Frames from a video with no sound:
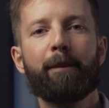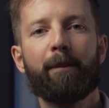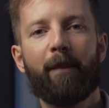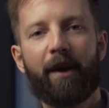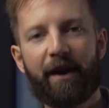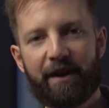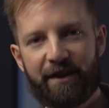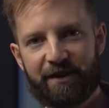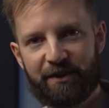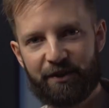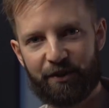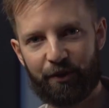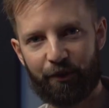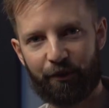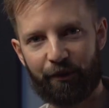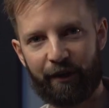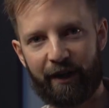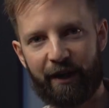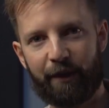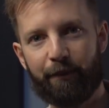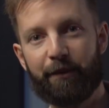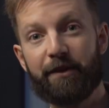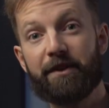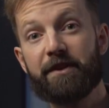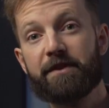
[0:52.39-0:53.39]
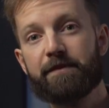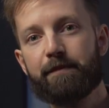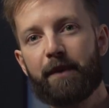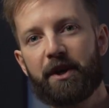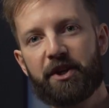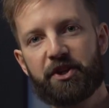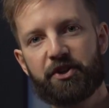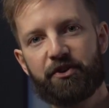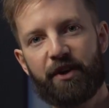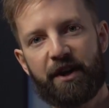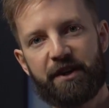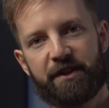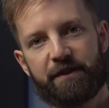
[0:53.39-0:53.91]
my story with as
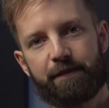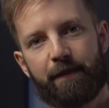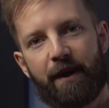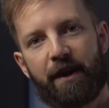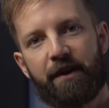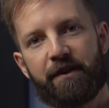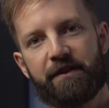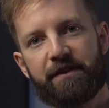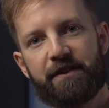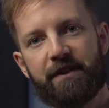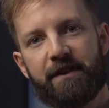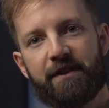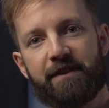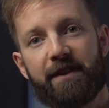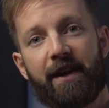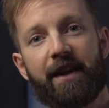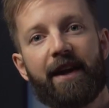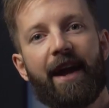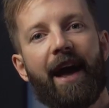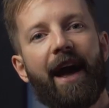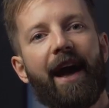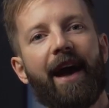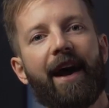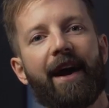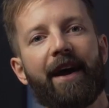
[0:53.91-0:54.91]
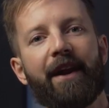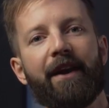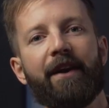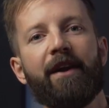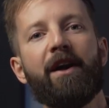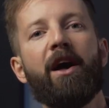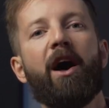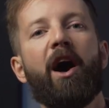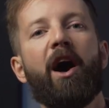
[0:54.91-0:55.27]
much transparency as I can,